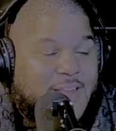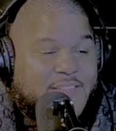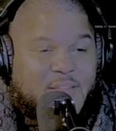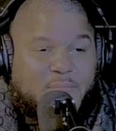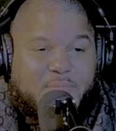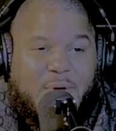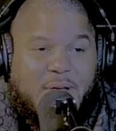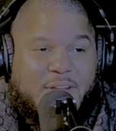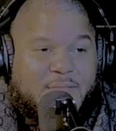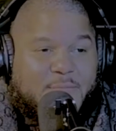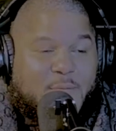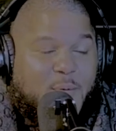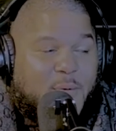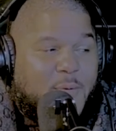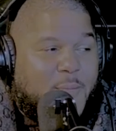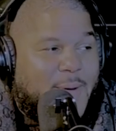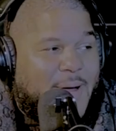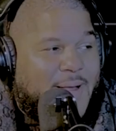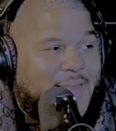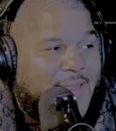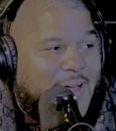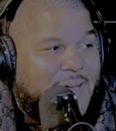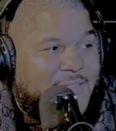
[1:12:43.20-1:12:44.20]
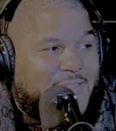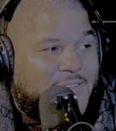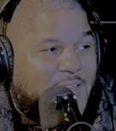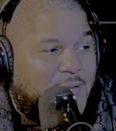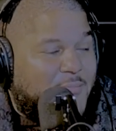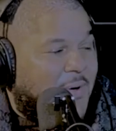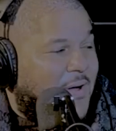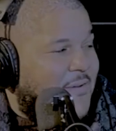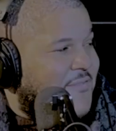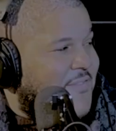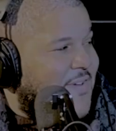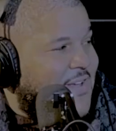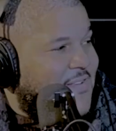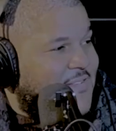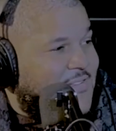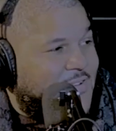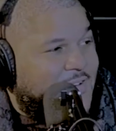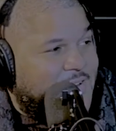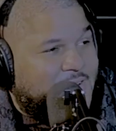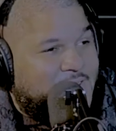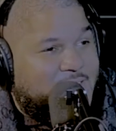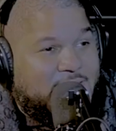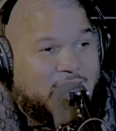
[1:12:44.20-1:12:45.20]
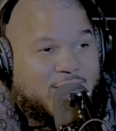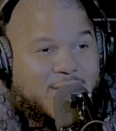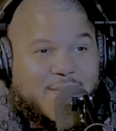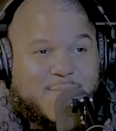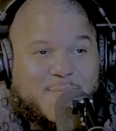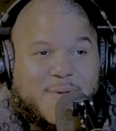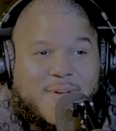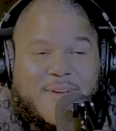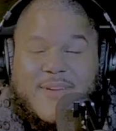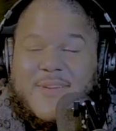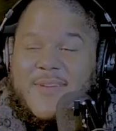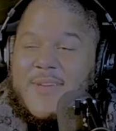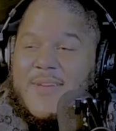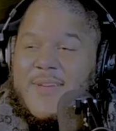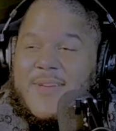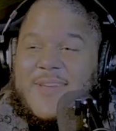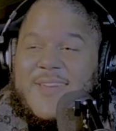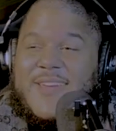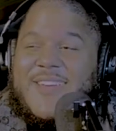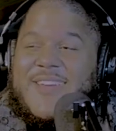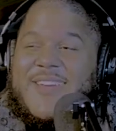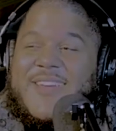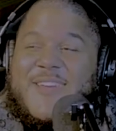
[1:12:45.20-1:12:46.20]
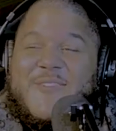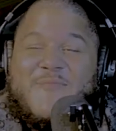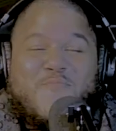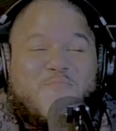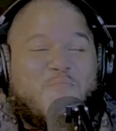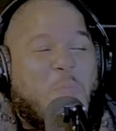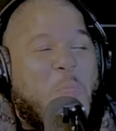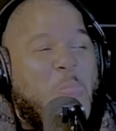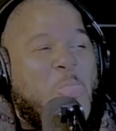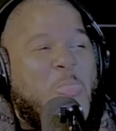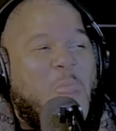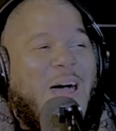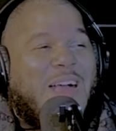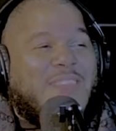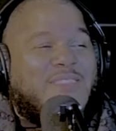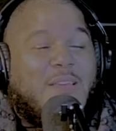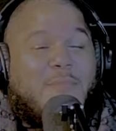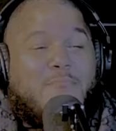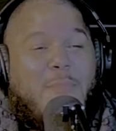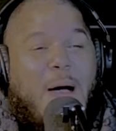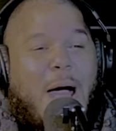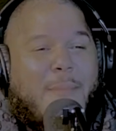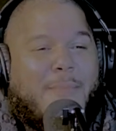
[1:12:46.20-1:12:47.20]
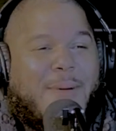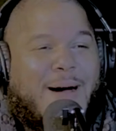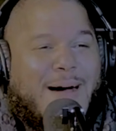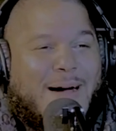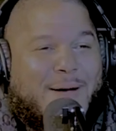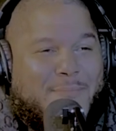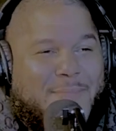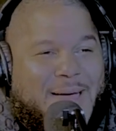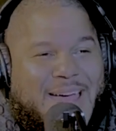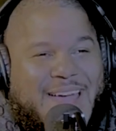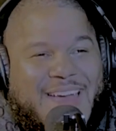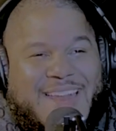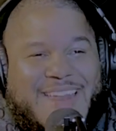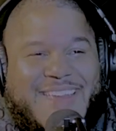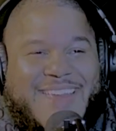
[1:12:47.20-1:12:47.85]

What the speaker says: the proudest moment of my life, getting my face on a cookie, bro. I said, Mama, I